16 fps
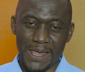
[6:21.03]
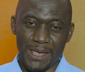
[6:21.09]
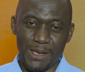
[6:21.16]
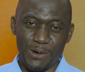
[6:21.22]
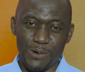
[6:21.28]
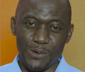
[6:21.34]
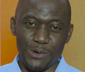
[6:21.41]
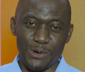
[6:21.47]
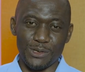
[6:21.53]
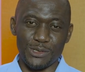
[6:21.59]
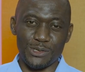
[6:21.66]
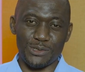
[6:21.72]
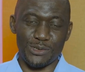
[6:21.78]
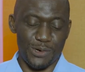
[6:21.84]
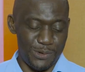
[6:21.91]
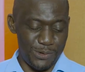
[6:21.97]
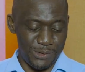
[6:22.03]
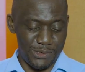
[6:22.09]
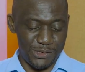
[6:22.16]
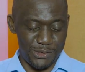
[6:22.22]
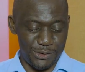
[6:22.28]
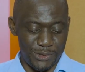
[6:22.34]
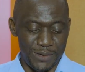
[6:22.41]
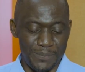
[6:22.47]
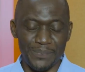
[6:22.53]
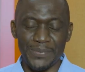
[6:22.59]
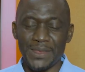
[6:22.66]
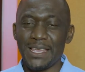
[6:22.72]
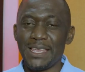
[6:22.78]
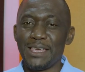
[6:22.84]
You know, you don't struggle to swim.